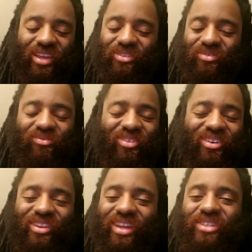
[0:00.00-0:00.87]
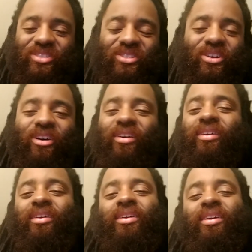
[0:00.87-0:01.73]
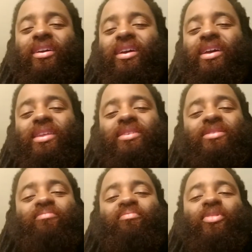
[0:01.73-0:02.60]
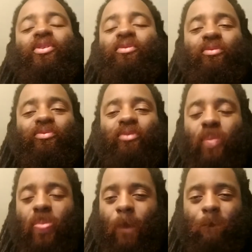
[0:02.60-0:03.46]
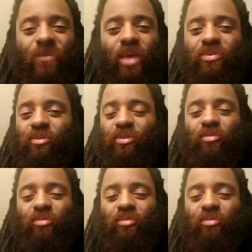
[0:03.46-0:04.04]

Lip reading: run, a nice jog. It is beautiful, absolutely